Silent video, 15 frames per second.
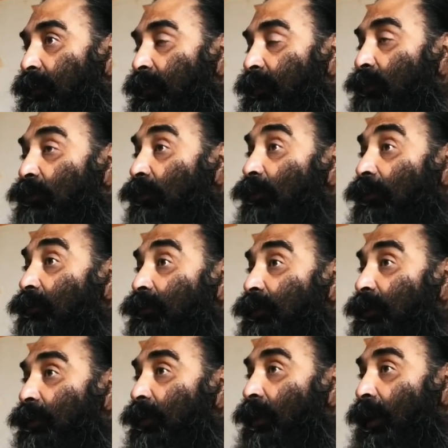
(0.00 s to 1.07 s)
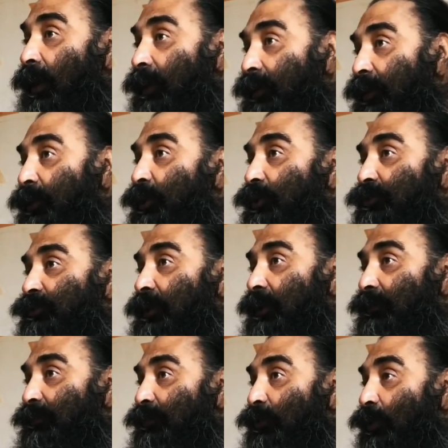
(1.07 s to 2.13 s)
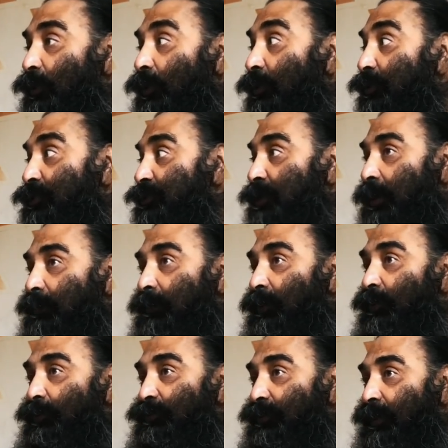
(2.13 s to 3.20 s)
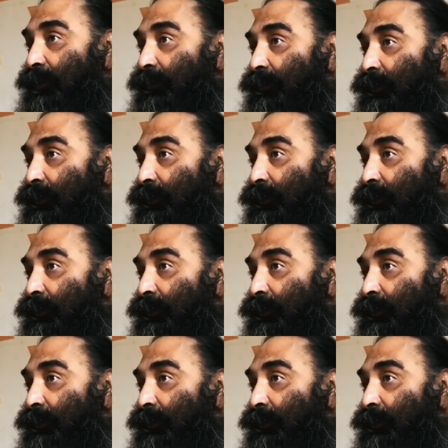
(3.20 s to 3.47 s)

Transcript: You are not hurting yourself, you are not disturbing yourself.